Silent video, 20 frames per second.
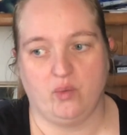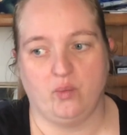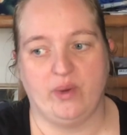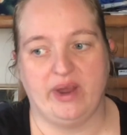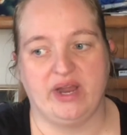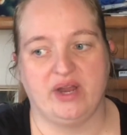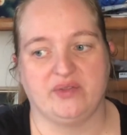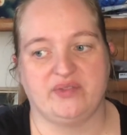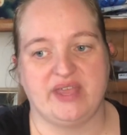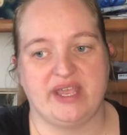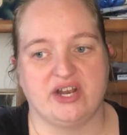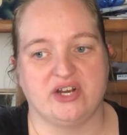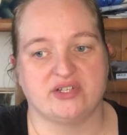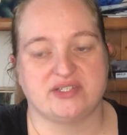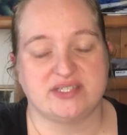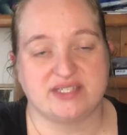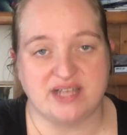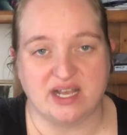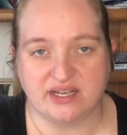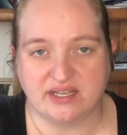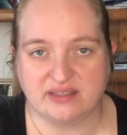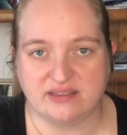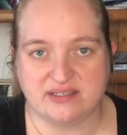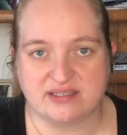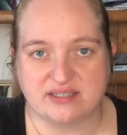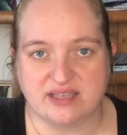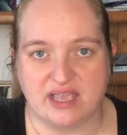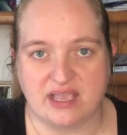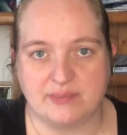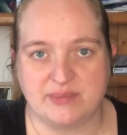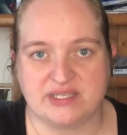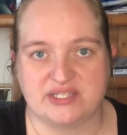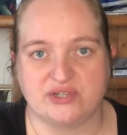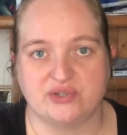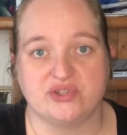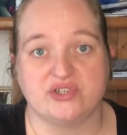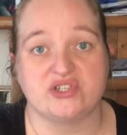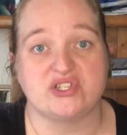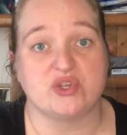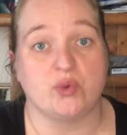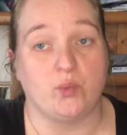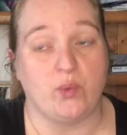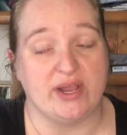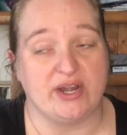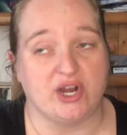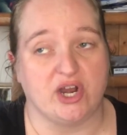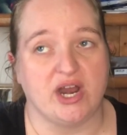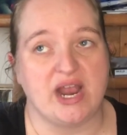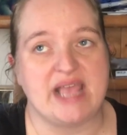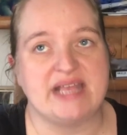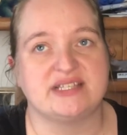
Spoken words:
where they are stuck in this game until there's a winner.